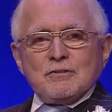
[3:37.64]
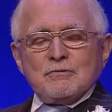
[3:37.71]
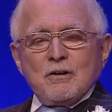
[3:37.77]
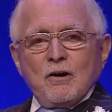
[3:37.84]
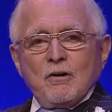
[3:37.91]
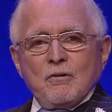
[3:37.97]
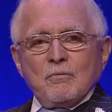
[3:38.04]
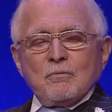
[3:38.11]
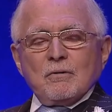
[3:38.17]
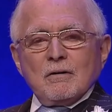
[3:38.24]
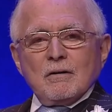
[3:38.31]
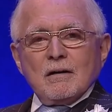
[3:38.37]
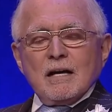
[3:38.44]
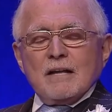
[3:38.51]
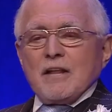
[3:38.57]
do know,
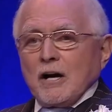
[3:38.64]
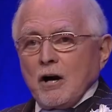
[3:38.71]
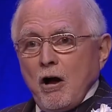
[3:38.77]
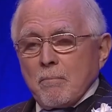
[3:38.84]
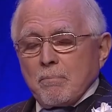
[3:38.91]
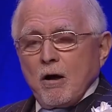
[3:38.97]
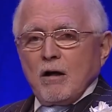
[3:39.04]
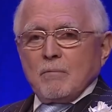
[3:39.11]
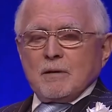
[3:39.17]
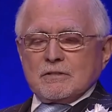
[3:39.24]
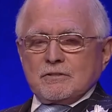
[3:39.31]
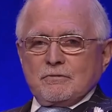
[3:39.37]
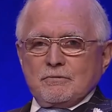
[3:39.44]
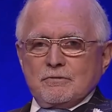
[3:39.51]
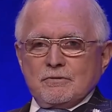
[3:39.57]
and they're all ball
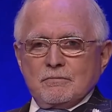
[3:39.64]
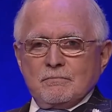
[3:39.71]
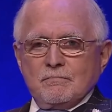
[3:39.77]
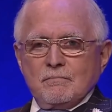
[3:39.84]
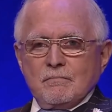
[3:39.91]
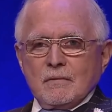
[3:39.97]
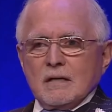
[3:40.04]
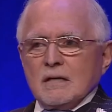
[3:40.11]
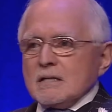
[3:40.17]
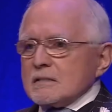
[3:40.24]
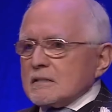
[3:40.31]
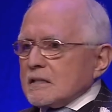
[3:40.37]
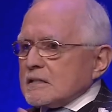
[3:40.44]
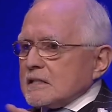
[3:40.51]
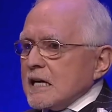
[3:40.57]
busters.
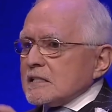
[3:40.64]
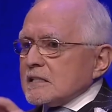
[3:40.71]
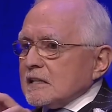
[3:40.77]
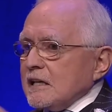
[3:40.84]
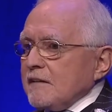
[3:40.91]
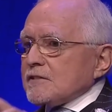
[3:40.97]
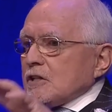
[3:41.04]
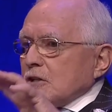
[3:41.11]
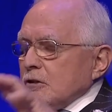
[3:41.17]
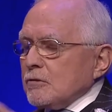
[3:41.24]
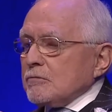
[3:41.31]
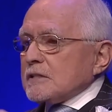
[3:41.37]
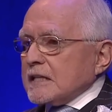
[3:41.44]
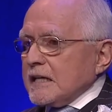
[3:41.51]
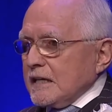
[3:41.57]
Success leaves
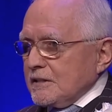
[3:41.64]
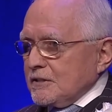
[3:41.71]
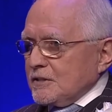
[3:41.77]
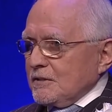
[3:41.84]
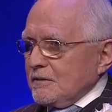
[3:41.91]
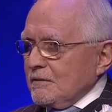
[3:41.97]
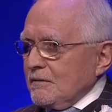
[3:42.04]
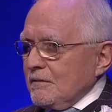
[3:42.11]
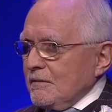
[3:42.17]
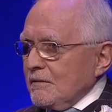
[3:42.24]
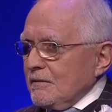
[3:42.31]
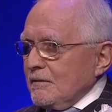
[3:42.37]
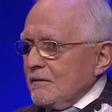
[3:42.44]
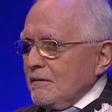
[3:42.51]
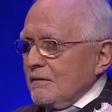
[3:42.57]
clues, kids.
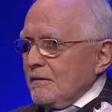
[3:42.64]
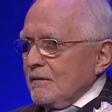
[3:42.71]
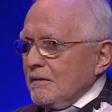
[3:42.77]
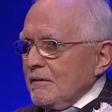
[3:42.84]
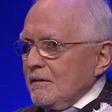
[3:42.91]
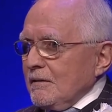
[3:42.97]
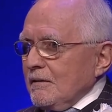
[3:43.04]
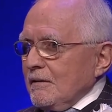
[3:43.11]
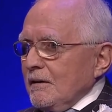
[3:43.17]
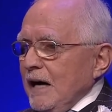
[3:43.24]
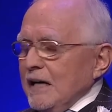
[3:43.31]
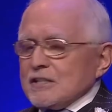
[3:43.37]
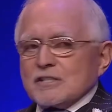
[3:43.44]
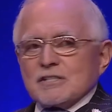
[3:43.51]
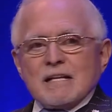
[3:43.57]

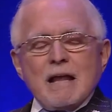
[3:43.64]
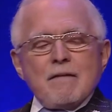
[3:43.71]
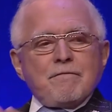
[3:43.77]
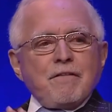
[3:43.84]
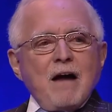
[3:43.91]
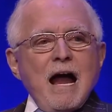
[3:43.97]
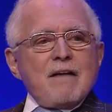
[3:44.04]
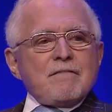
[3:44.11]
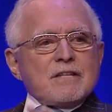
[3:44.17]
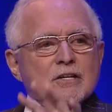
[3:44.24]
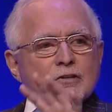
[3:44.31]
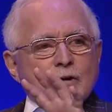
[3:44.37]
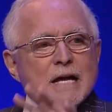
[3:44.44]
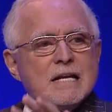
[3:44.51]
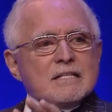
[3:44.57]
I just named five of
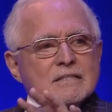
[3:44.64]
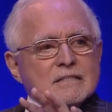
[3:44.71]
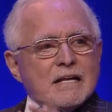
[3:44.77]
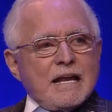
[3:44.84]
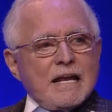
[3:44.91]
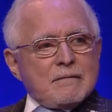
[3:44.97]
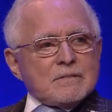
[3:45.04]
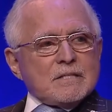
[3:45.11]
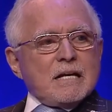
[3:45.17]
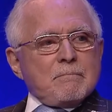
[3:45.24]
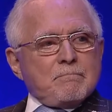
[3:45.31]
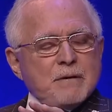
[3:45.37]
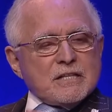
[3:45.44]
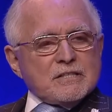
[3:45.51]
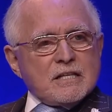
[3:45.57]
the greatest names
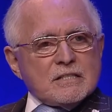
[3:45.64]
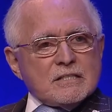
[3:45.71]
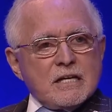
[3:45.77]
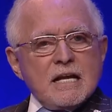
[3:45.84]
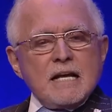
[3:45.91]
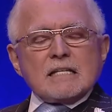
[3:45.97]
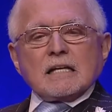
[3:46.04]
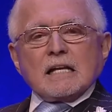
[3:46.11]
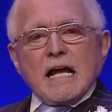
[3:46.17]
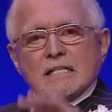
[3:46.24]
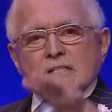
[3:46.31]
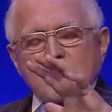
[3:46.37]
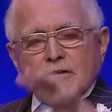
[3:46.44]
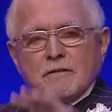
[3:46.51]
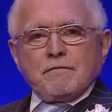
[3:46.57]
in business in the
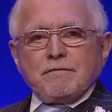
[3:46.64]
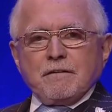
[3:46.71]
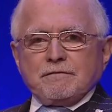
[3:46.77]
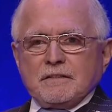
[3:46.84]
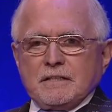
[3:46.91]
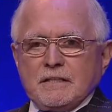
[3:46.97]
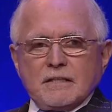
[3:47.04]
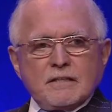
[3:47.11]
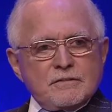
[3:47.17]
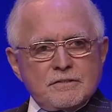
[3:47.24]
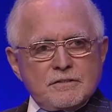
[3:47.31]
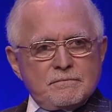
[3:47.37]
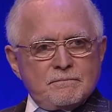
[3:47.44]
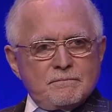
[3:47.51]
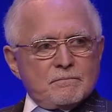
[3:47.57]
last 150
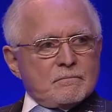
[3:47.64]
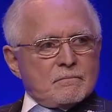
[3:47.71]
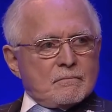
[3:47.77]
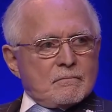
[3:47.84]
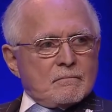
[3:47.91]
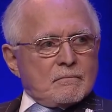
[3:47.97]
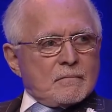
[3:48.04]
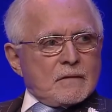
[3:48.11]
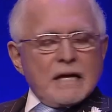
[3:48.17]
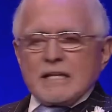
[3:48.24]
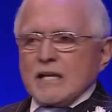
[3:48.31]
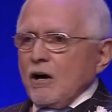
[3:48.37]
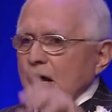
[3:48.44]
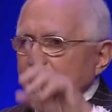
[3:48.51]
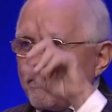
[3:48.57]
years.
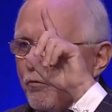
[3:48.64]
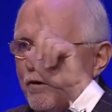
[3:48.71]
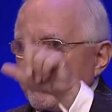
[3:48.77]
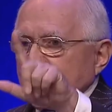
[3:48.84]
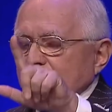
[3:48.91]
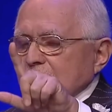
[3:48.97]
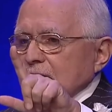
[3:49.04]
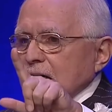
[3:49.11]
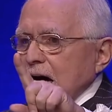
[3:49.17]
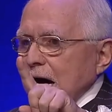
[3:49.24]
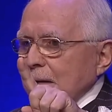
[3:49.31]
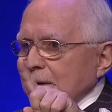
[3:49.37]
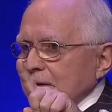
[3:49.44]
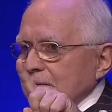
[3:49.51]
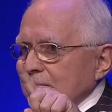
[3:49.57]
And they all have one thing in
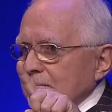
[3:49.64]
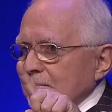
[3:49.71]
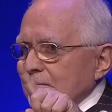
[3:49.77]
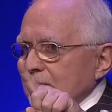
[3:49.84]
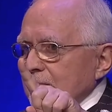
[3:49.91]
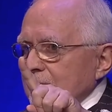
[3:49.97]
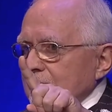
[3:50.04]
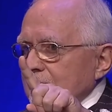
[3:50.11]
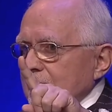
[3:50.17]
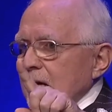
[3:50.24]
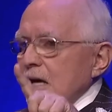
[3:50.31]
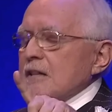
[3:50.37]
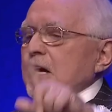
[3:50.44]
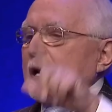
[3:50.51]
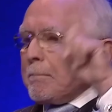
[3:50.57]
common.
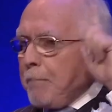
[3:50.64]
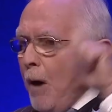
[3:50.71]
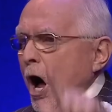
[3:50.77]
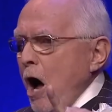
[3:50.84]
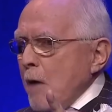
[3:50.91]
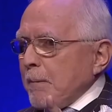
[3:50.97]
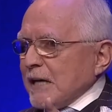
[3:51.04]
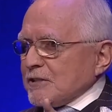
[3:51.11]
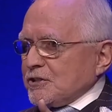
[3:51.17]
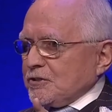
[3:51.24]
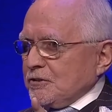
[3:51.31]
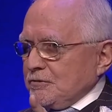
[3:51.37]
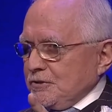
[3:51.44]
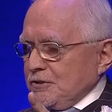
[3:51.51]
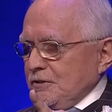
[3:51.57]
They're ball
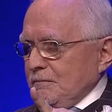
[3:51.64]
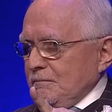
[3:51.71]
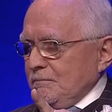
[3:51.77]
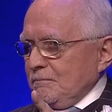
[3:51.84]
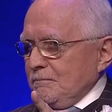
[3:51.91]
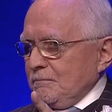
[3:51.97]
busters.